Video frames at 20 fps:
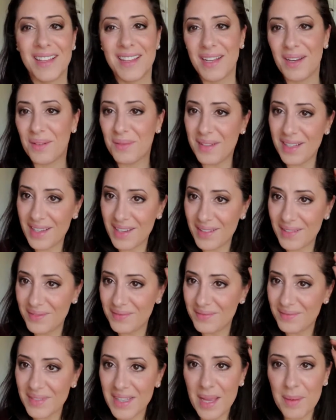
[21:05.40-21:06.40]
there we go.
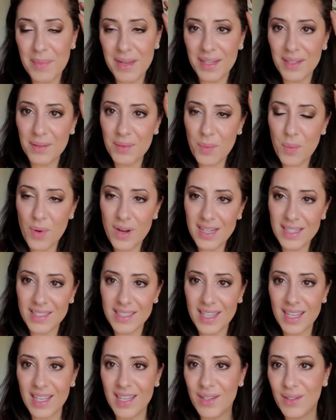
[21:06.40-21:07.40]
I mean, one is
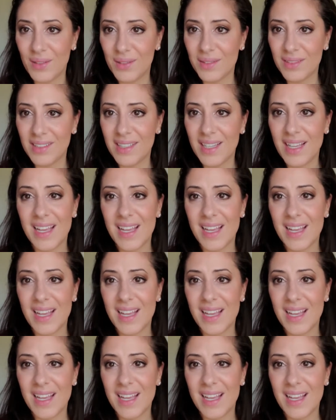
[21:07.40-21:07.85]
cute.